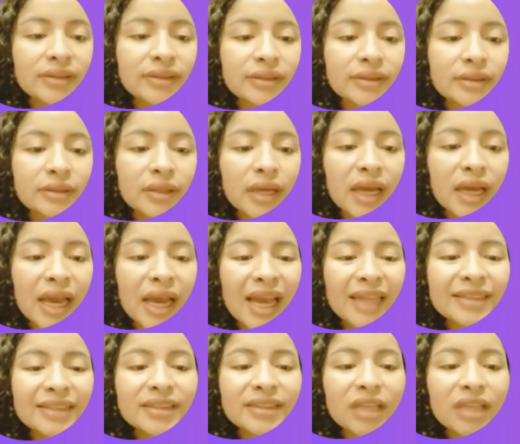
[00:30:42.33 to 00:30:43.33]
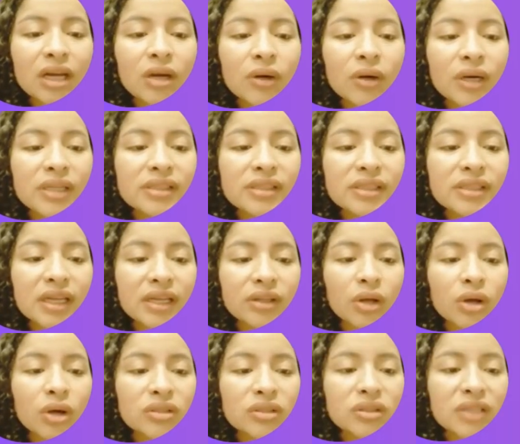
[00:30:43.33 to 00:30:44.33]
enters the dorsal
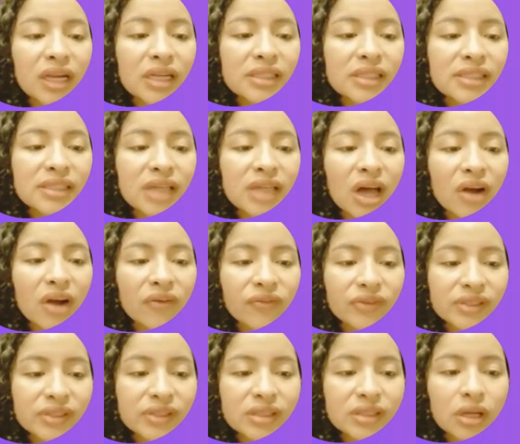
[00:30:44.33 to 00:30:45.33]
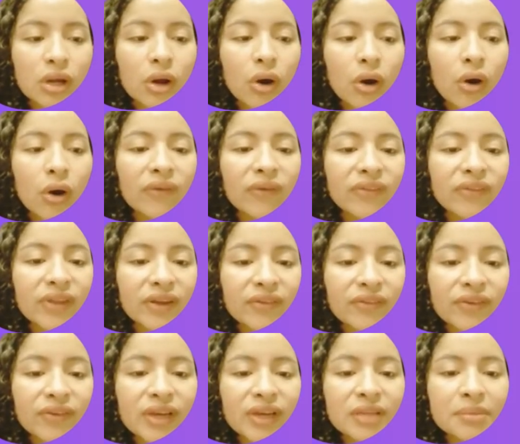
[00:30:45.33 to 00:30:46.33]
surface of the feet
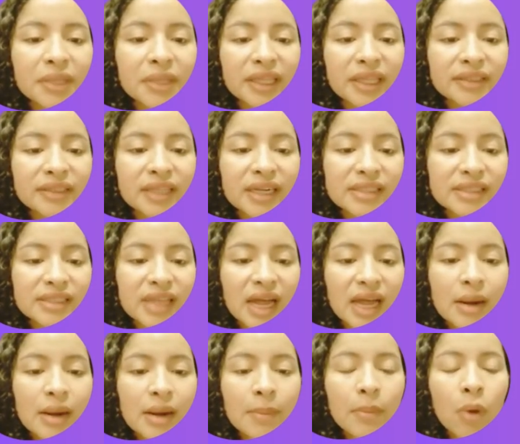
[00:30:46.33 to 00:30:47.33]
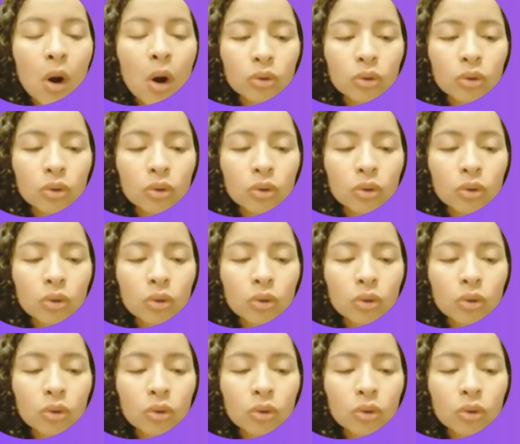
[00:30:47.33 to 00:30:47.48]
metatarsal bone.